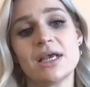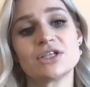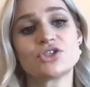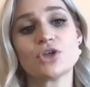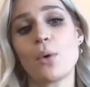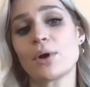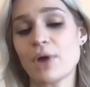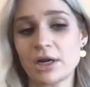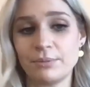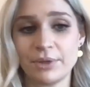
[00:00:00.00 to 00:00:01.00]
is so
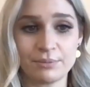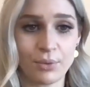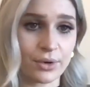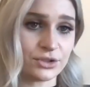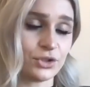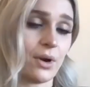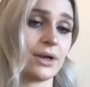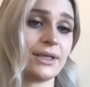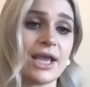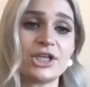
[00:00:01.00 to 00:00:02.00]
incredibly important to our
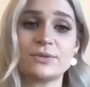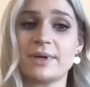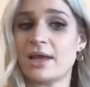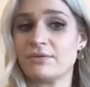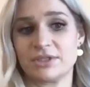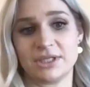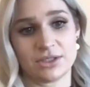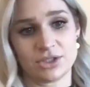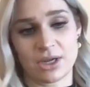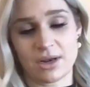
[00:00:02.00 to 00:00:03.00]
engagement and
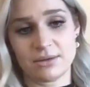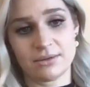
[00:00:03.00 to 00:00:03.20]
retention.